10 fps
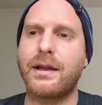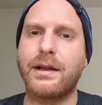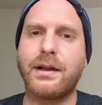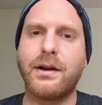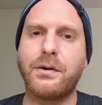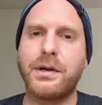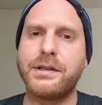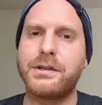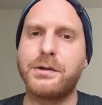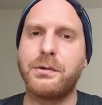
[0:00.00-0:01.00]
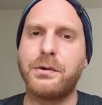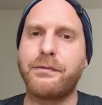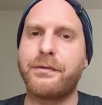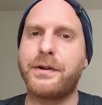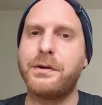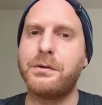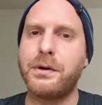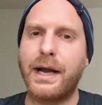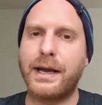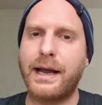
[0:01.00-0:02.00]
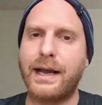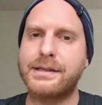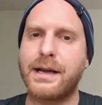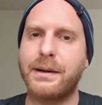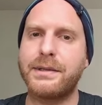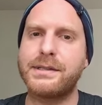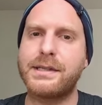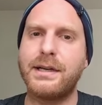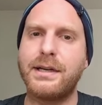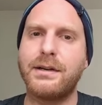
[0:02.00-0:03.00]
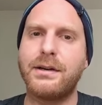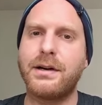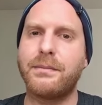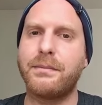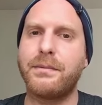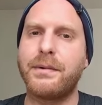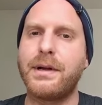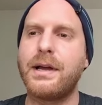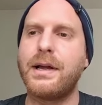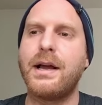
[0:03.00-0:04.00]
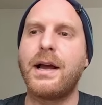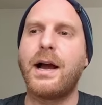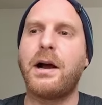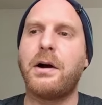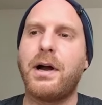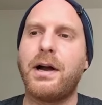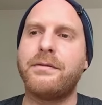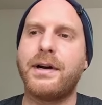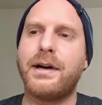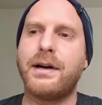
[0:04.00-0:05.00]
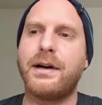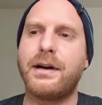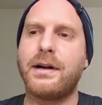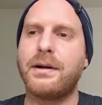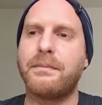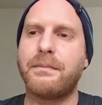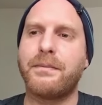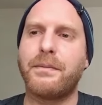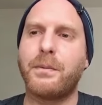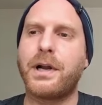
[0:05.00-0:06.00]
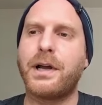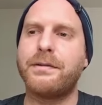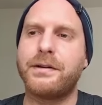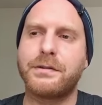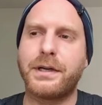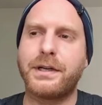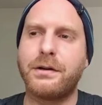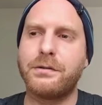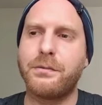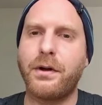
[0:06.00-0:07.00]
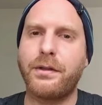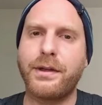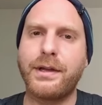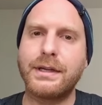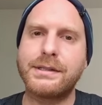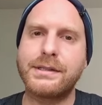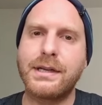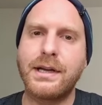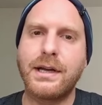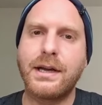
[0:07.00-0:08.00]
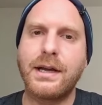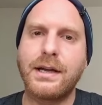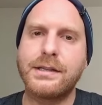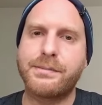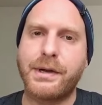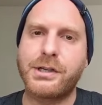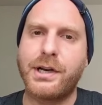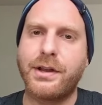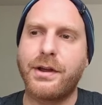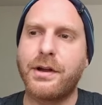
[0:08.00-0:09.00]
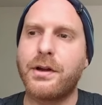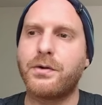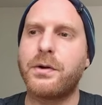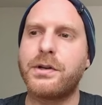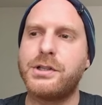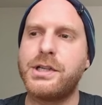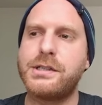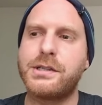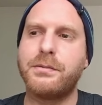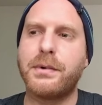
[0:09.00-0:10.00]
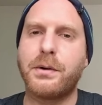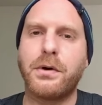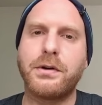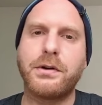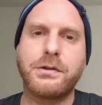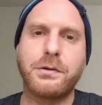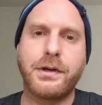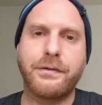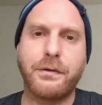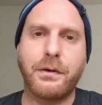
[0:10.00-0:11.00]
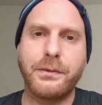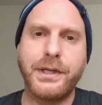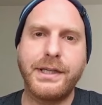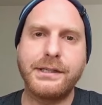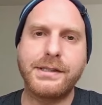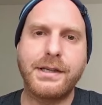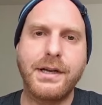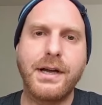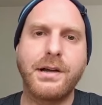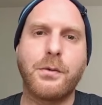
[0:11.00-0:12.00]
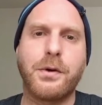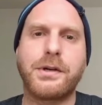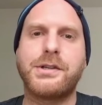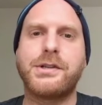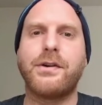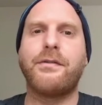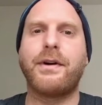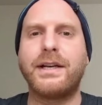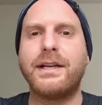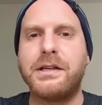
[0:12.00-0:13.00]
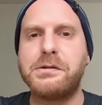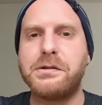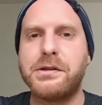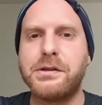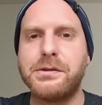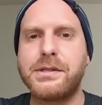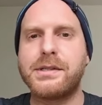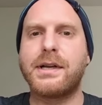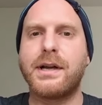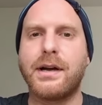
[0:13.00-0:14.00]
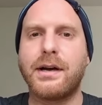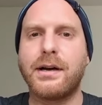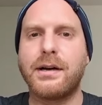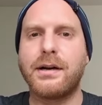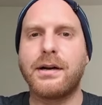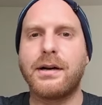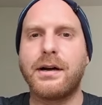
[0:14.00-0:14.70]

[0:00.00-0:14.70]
go into a few examples here. However, what I found quite noteworthy is especially the GStreamer 1.24 release, which finally introduced a